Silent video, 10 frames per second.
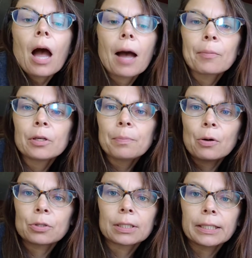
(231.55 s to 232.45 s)
I'm going to
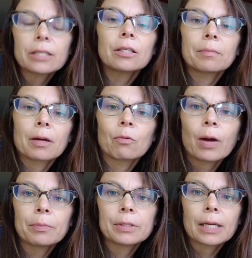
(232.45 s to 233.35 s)
post links on my
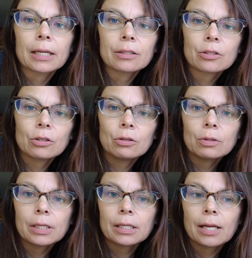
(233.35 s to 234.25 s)
website so you
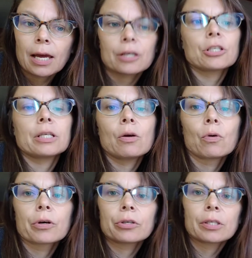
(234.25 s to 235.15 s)
can actually
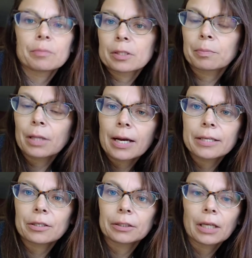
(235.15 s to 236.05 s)
order some
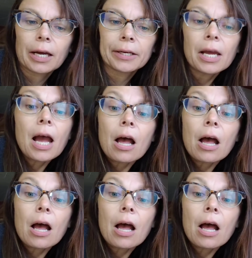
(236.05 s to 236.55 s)
supplies online.